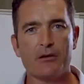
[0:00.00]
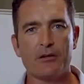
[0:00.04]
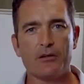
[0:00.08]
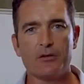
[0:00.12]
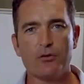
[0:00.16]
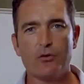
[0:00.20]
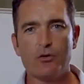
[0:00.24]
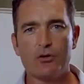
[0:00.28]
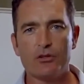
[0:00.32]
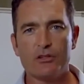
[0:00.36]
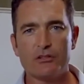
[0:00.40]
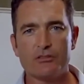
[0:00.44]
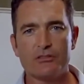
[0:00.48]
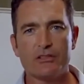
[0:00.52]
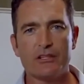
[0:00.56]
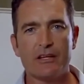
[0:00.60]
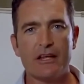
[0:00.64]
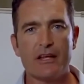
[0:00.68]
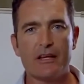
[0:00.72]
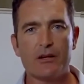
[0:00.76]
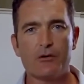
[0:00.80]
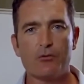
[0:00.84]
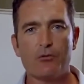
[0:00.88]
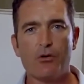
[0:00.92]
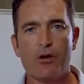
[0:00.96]
And in order to
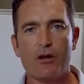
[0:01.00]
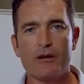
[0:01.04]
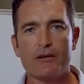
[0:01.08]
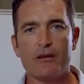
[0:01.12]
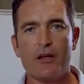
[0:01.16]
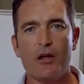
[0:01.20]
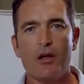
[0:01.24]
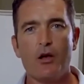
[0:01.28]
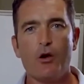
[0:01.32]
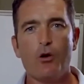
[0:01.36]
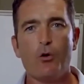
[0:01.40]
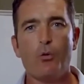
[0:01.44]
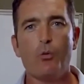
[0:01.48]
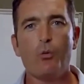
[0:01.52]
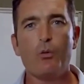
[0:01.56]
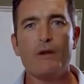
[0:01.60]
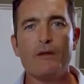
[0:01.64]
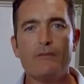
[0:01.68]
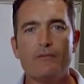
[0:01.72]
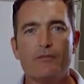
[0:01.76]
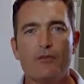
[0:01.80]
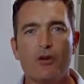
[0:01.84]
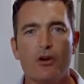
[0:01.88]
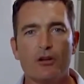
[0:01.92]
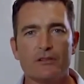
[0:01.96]
get it right,
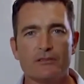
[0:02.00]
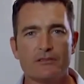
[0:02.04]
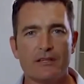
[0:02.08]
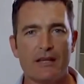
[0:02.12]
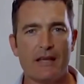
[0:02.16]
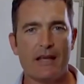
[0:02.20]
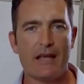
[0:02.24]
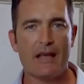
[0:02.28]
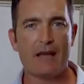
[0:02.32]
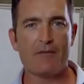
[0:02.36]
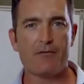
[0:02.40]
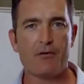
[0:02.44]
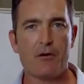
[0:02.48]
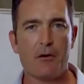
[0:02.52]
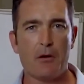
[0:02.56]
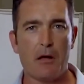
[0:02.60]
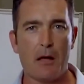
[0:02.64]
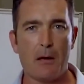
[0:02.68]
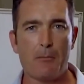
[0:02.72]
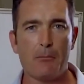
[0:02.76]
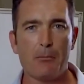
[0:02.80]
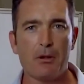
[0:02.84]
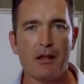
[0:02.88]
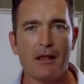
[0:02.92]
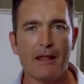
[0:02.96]
we've got to have
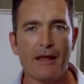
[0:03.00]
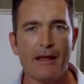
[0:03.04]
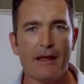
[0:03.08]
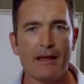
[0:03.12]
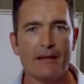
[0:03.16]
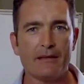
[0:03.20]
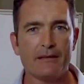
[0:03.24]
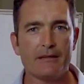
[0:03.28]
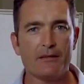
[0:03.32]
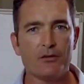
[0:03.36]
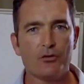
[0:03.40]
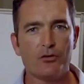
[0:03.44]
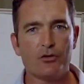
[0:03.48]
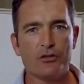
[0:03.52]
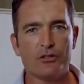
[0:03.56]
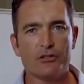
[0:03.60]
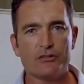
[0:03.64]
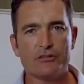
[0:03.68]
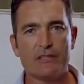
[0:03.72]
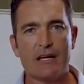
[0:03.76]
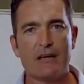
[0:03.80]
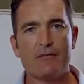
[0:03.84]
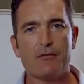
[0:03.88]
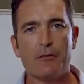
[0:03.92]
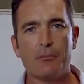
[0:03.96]
a plan. In order
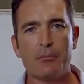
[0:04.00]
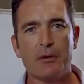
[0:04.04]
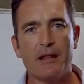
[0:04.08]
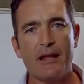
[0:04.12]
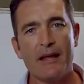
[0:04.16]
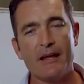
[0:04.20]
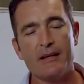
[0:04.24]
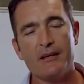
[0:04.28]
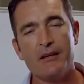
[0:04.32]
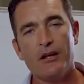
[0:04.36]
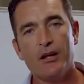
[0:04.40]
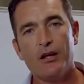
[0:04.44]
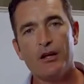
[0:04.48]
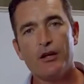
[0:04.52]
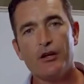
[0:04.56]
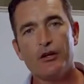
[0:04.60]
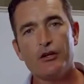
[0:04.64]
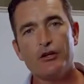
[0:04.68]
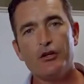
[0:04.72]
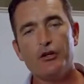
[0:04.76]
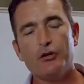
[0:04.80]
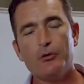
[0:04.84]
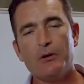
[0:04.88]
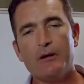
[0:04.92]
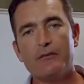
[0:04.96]
to have a plan,
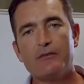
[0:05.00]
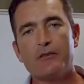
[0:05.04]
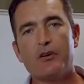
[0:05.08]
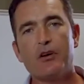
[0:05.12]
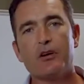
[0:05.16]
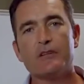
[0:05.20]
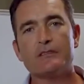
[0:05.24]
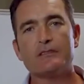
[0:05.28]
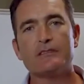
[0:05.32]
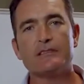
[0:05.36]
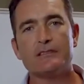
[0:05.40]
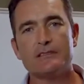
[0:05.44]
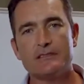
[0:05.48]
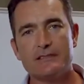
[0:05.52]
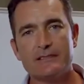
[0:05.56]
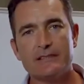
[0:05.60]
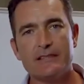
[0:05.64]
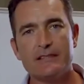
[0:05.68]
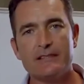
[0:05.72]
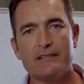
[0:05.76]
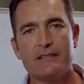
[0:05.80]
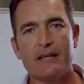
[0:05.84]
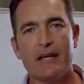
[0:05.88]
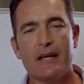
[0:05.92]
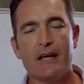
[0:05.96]
you have got to
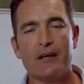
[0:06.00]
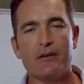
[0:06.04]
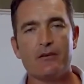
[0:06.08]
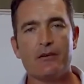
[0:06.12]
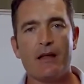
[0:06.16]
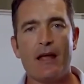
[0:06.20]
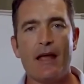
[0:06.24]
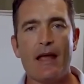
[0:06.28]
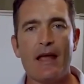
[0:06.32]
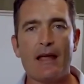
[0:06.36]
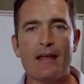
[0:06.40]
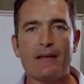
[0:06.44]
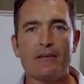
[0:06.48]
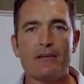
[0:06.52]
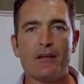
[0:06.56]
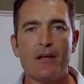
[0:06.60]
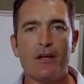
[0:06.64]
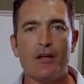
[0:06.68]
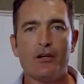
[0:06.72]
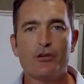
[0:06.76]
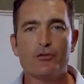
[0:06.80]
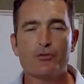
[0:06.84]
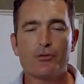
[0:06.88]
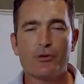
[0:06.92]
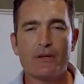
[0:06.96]
sit down and
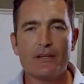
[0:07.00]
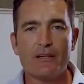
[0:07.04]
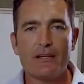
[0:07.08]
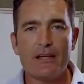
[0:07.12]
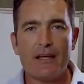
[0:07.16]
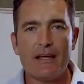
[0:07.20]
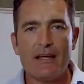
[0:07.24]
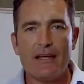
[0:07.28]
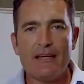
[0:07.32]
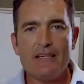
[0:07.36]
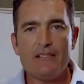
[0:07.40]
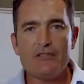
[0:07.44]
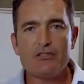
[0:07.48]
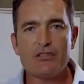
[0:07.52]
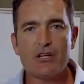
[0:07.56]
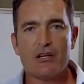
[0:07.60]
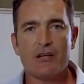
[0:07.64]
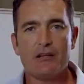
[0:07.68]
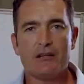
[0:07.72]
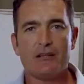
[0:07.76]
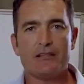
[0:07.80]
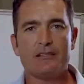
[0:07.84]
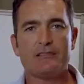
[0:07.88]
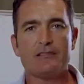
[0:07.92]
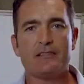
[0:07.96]
treat each
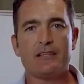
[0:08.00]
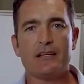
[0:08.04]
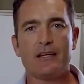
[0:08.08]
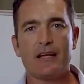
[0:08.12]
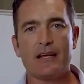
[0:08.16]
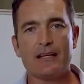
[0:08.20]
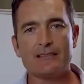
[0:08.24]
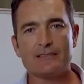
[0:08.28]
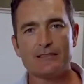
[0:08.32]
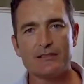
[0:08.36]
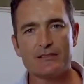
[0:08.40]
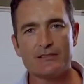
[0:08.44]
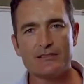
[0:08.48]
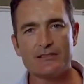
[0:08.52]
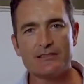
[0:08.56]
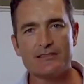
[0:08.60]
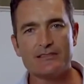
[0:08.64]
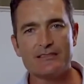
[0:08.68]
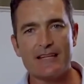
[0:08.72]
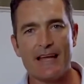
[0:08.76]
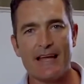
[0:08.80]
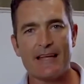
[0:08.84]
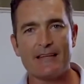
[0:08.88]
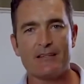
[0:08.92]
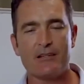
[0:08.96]
listing as a
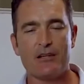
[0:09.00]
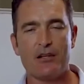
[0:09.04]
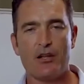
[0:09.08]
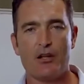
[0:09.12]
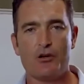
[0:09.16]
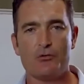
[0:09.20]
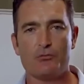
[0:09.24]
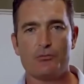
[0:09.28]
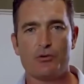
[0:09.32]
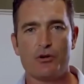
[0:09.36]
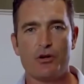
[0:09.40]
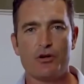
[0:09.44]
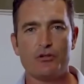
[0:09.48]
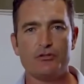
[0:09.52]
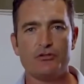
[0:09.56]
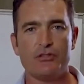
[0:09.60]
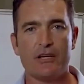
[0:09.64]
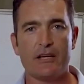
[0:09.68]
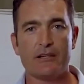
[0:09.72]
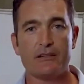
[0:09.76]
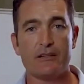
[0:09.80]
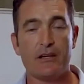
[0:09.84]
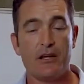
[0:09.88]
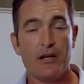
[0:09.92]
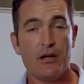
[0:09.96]
standalone
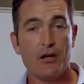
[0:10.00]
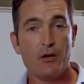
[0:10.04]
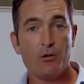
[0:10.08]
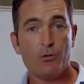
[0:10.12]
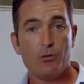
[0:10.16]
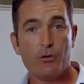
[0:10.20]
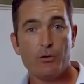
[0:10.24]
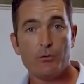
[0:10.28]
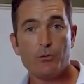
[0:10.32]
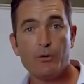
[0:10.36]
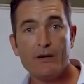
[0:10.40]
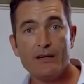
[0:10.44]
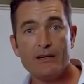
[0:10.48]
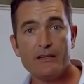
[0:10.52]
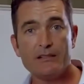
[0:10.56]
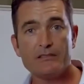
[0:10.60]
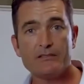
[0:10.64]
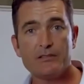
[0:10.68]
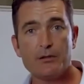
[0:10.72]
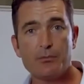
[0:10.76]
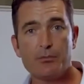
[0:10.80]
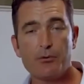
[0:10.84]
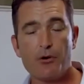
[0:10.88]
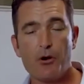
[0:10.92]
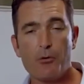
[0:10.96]
project. When we
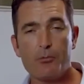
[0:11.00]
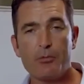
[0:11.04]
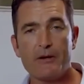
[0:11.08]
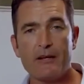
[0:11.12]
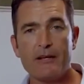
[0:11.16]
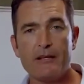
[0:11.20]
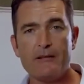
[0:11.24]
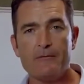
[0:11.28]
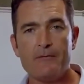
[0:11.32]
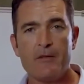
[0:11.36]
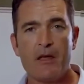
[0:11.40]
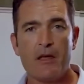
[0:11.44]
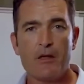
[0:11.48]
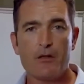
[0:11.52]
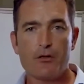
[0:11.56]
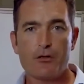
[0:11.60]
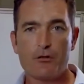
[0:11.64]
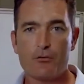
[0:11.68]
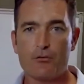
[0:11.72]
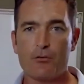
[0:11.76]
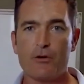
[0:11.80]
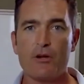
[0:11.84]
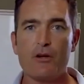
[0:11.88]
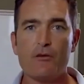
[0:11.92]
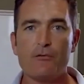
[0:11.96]
list a property,
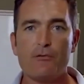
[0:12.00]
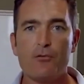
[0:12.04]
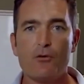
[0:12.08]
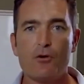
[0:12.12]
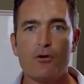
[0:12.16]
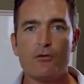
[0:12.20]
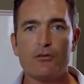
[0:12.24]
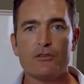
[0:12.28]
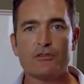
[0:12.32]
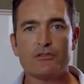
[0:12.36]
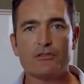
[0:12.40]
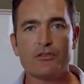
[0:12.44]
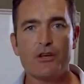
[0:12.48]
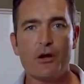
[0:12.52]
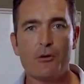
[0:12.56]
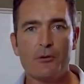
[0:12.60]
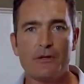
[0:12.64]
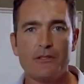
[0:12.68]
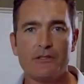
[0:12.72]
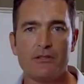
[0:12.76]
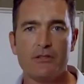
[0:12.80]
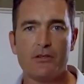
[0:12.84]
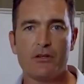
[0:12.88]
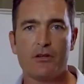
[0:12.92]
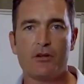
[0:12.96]
3 or 4 of us go
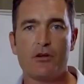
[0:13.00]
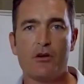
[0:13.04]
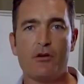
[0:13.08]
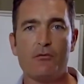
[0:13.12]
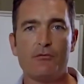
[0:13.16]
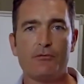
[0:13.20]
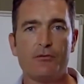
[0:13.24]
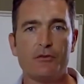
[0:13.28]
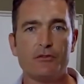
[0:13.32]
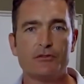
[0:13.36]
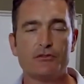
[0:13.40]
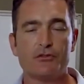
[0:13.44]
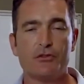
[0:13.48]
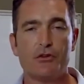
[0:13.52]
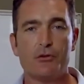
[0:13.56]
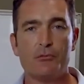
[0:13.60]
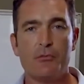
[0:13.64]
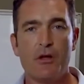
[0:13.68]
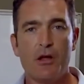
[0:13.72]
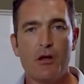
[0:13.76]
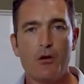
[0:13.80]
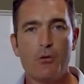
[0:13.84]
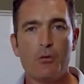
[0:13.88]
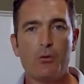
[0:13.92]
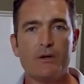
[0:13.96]
into the conference room,
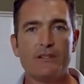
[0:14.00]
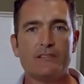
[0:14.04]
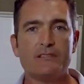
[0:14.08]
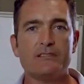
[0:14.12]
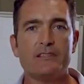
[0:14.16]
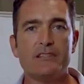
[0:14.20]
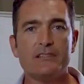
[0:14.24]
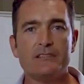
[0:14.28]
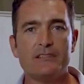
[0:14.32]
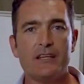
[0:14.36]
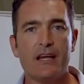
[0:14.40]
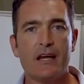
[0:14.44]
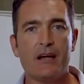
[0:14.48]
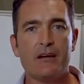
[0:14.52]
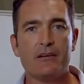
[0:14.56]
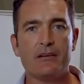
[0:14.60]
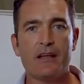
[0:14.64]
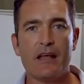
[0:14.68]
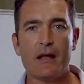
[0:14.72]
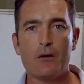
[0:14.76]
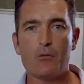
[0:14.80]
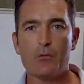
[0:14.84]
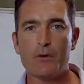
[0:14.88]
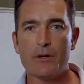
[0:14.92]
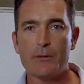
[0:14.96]
we sit
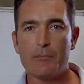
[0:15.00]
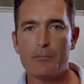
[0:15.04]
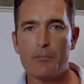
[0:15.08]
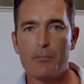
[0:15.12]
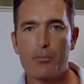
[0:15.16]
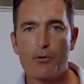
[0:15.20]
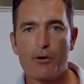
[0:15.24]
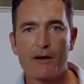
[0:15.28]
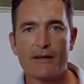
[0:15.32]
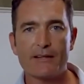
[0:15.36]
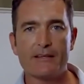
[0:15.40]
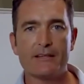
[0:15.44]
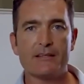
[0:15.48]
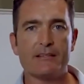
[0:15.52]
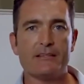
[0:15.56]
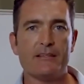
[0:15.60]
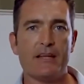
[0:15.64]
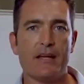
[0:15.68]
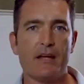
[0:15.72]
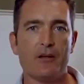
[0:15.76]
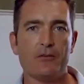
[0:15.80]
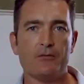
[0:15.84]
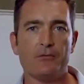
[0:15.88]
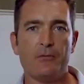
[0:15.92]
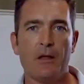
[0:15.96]
down and we break it
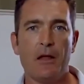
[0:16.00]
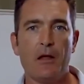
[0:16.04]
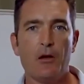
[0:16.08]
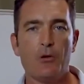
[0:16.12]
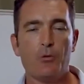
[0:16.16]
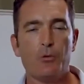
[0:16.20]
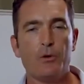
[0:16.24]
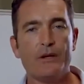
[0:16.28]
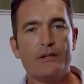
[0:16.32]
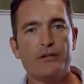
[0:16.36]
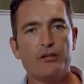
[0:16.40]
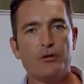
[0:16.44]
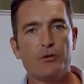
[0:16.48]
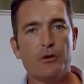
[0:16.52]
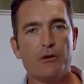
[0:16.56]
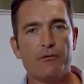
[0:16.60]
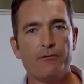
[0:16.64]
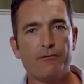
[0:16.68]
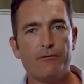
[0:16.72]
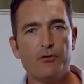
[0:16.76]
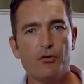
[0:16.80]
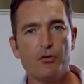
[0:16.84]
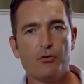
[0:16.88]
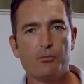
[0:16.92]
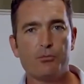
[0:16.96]
down. We do a
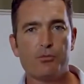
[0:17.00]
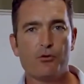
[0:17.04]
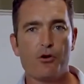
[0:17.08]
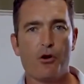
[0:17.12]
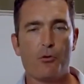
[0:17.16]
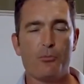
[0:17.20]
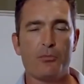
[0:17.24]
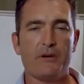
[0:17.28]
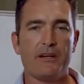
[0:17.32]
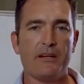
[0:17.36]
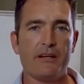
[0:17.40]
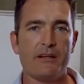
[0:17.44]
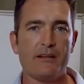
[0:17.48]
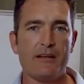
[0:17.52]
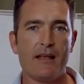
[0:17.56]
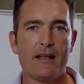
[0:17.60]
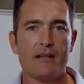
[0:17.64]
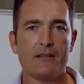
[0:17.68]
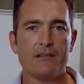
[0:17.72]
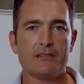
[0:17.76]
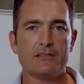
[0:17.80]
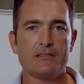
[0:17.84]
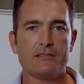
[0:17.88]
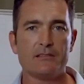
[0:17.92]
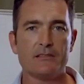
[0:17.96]
full property
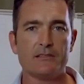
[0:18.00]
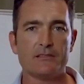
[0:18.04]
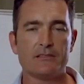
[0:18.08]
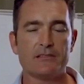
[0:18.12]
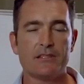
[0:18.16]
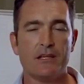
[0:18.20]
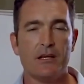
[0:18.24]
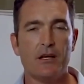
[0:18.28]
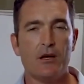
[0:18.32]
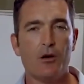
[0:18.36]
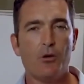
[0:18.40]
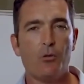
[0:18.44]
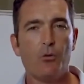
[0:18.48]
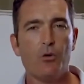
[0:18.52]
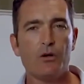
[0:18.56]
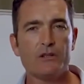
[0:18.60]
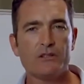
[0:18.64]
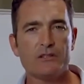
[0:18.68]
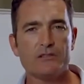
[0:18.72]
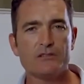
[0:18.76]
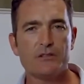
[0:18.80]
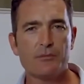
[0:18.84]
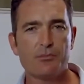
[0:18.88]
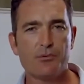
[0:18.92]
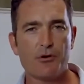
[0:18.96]
analysis.
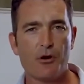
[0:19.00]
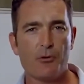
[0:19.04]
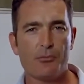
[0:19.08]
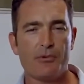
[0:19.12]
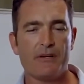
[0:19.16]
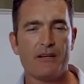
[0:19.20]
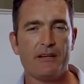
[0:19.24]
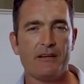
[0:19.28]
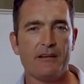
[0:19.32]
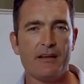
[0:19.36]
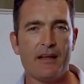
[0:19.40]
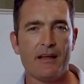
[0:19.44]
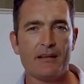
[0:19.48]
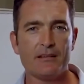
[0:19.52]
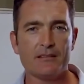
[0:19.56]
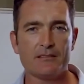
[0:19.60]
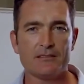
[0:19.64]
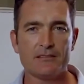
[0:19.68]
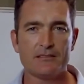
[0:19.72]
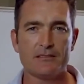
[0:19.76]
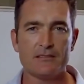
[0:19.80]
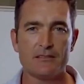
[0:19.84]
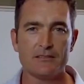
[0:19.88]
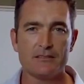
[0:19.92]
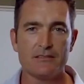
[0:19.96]
What does a property
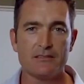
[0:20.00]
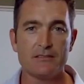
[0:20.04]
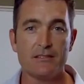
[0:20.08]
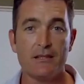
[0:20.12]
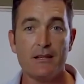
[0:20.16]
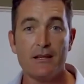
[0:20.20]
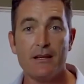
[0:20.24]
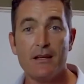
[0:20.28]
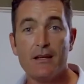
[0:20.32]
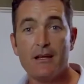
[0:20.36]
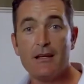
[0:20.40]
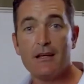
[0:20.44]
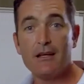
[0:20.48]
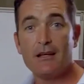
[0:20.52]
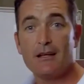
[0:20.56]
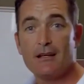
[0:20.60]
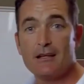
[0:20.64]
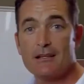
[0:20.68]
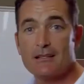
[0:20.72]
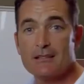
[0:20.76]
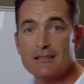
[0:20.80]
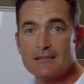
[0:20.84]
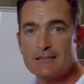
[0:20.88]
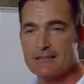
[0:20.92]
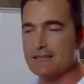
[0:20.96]
analysis
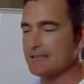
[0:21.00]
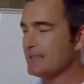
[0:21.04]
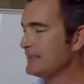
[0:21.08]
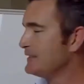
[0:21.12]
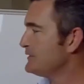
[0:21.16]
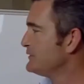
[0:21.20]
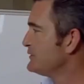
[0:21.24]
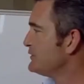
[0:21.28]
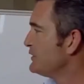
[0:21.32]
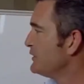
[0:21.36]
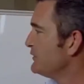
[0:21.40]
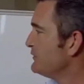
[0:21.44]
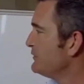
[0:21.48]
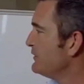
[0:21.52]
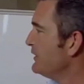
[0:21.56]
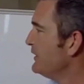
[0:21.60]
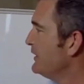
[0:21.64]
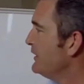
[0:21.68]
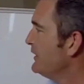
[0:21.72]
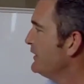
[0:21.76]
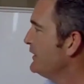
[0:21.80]
consist of?